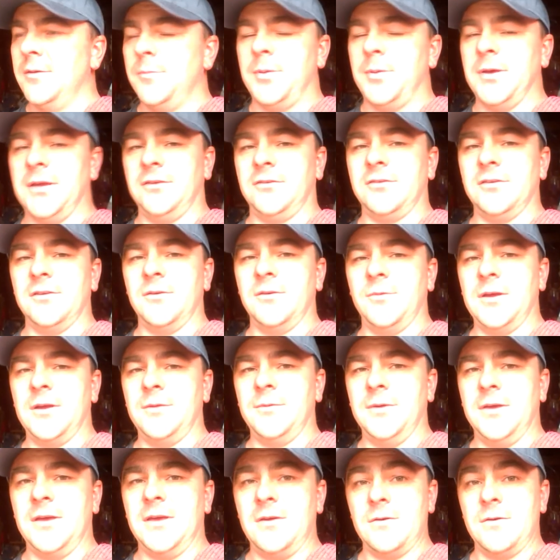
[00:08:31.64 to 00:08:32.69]
pitch, and away
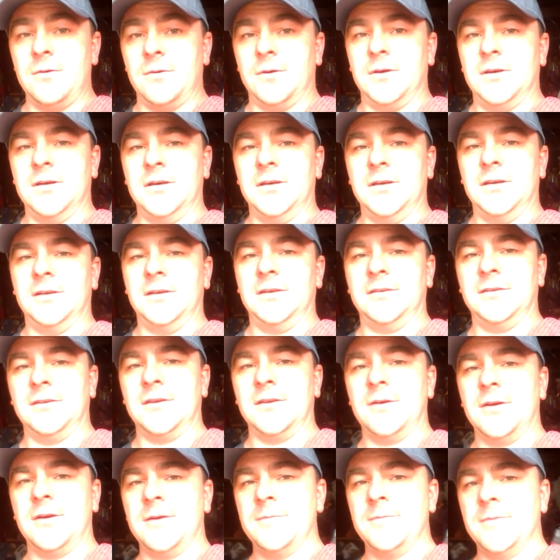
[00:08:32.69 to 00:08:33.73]
we go.
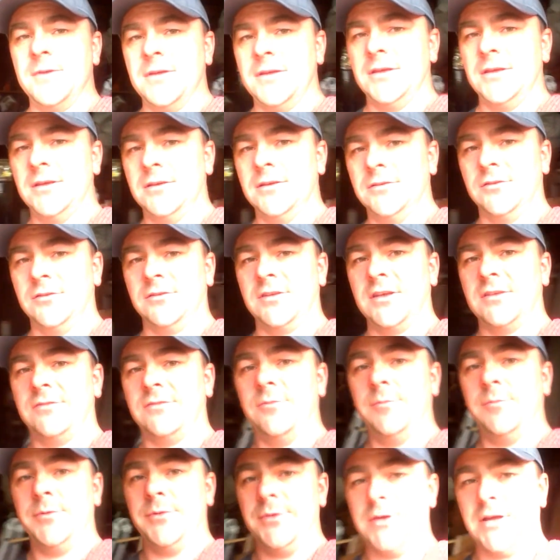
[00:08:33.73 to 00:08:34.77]
So
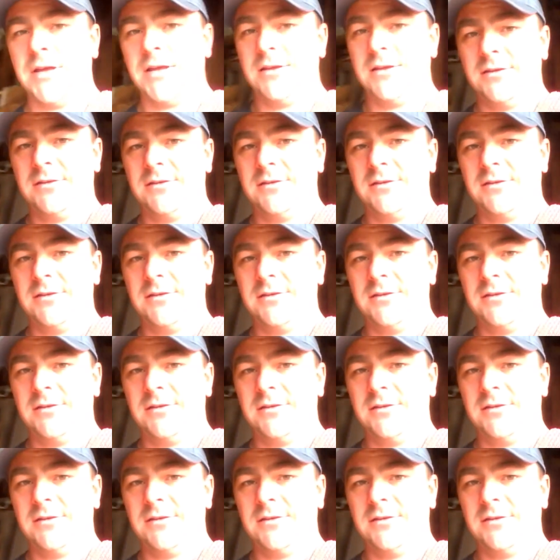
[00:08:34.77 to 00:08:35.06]
successful brew day.